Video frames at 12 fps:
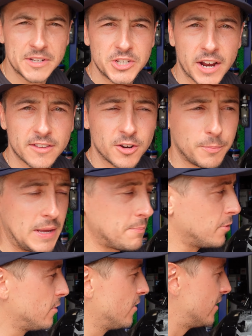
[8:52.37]
injector
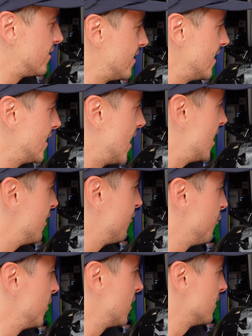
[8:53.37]
people and see kind of
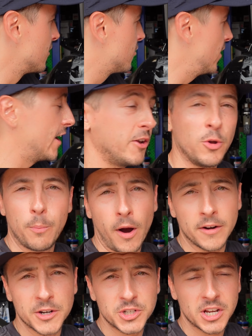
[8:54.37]
if we can create a new
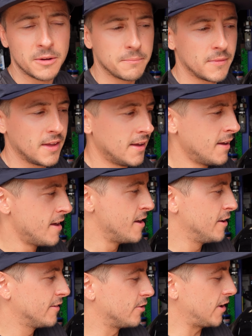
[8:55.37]
partnership.
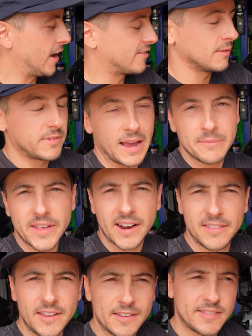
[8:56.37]
So yeah, sometimes out
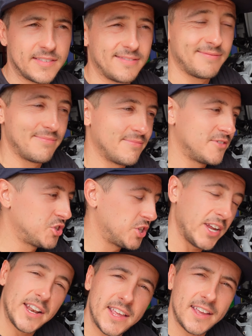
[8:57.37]
of these
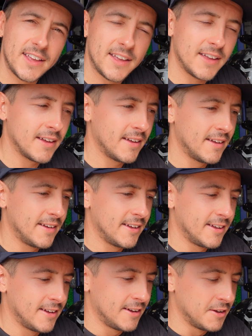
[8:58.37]
shitty
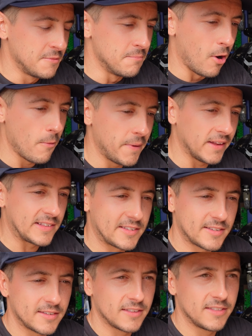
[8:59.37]
moments,